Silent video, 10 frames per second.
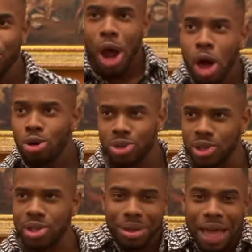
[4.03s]
Who
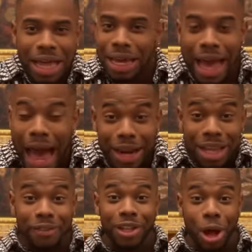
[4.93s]
knows? I
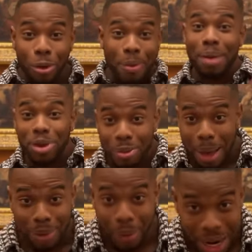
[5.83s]
don't even know. Maybe you
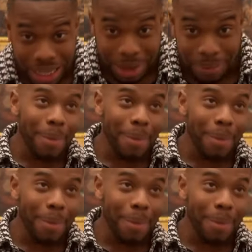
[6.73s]
might be one of them.